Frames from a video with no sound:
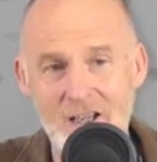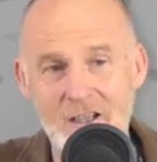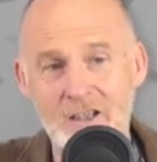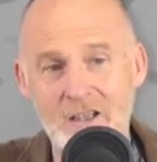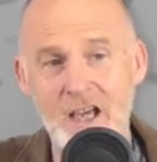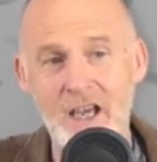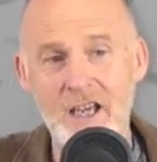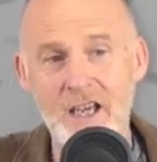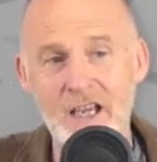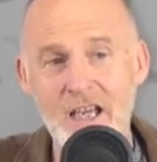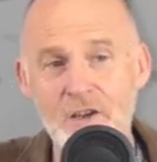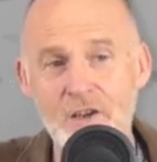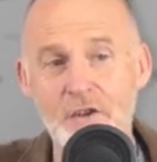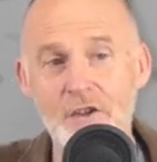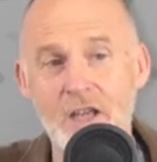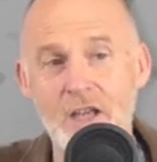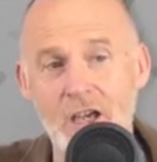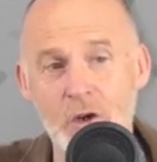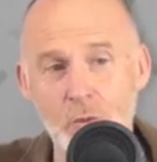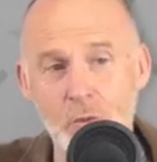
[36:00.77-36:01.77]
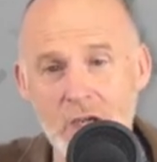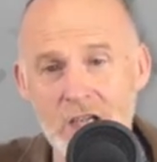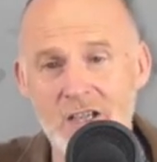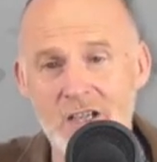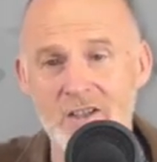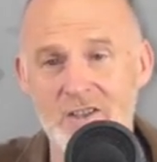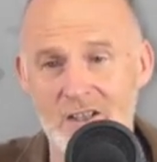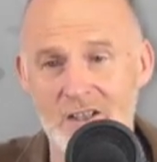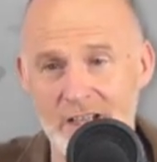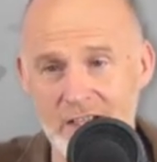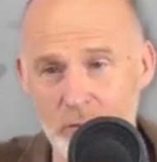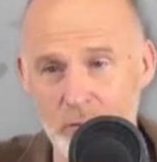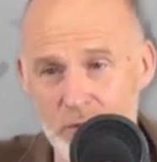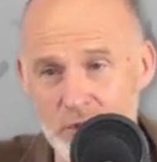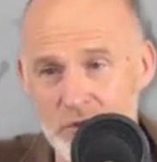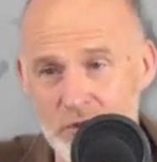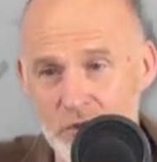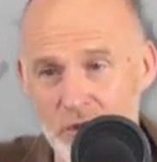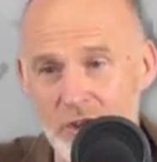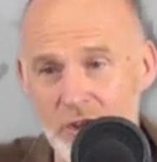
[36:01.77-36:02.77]
That Even their weakest link
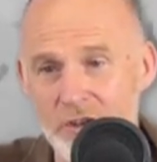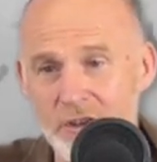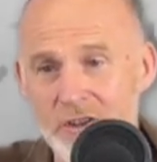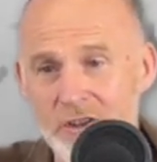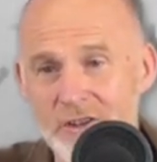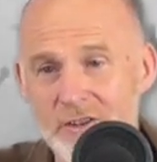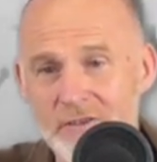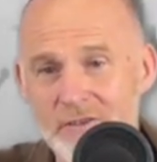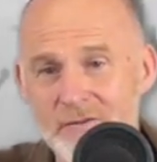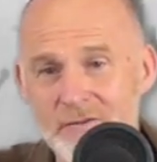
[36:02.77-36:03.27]
was strong.